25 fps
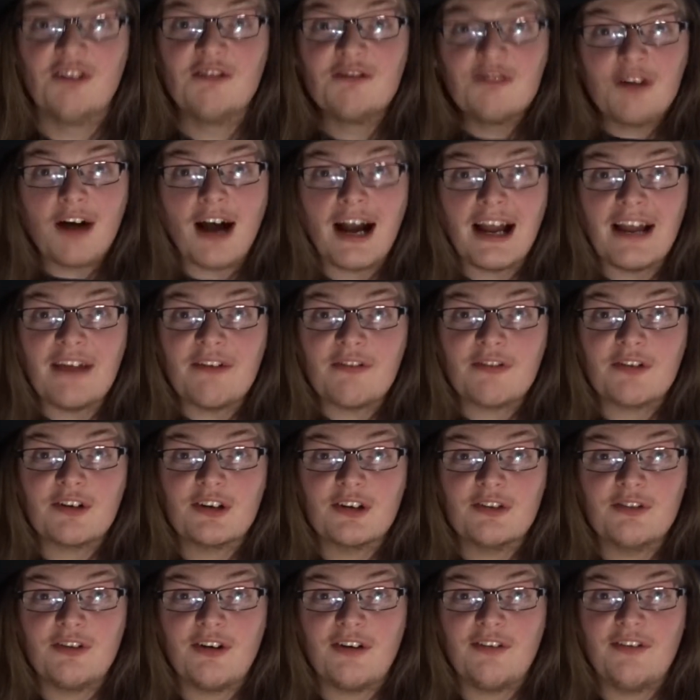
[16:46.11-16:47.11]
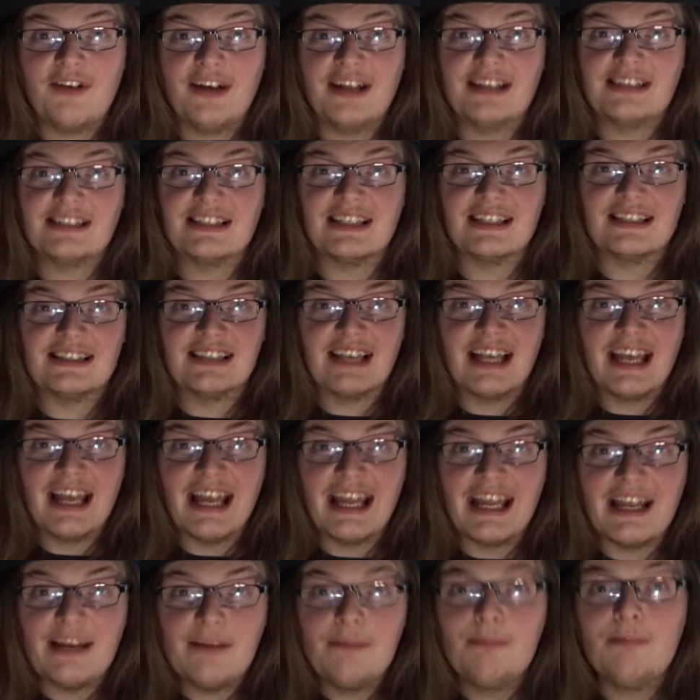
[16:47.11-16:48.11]
Right in front of our faces,
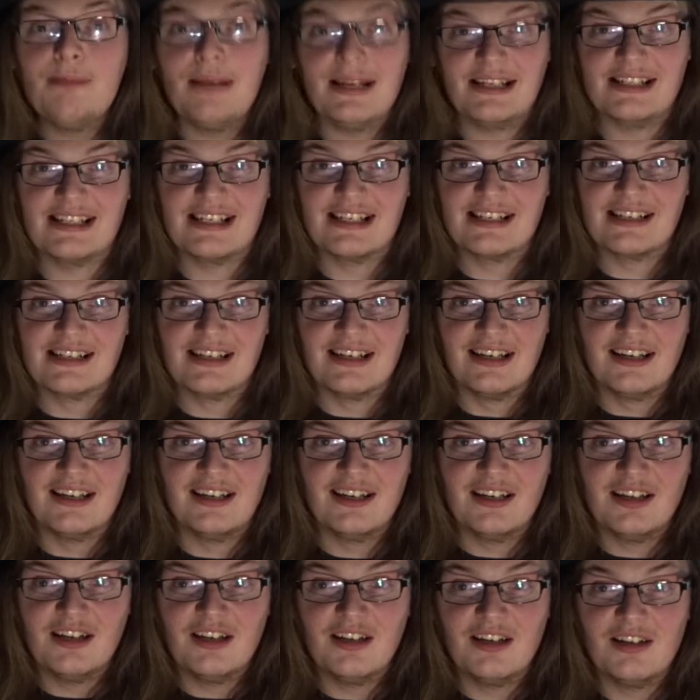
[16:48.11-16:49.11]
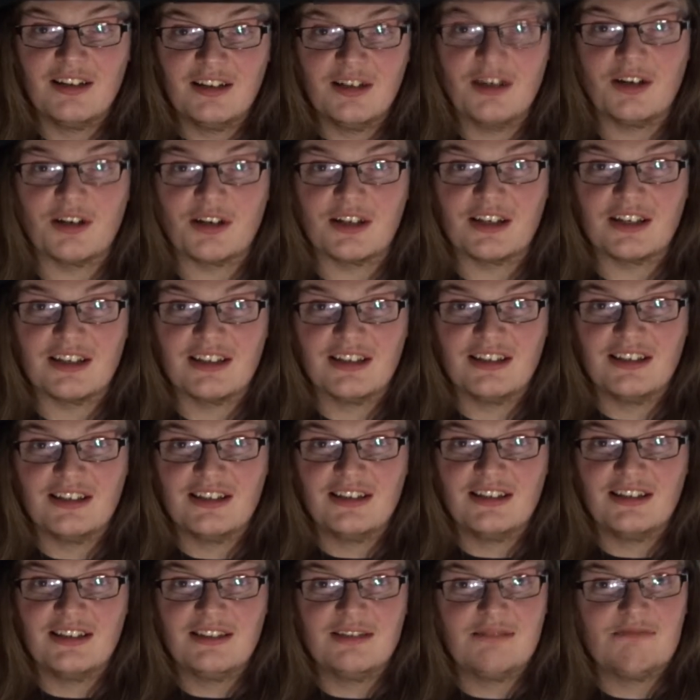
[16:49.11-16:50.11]
he admitted, look,
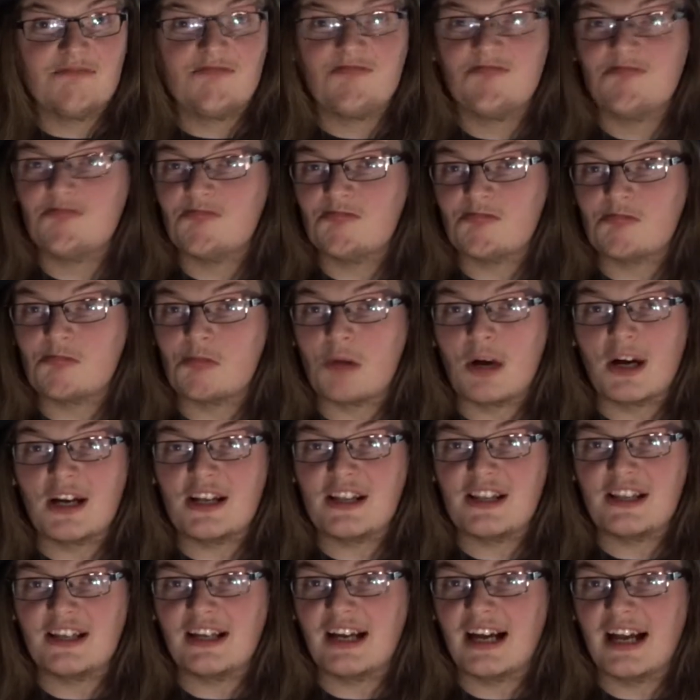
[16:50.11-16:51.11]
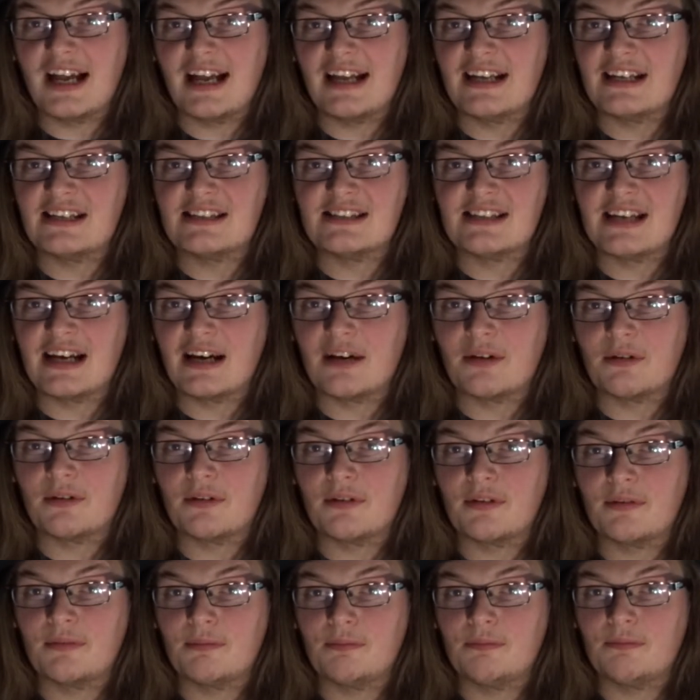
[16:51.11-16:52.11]
why do you think I headed south?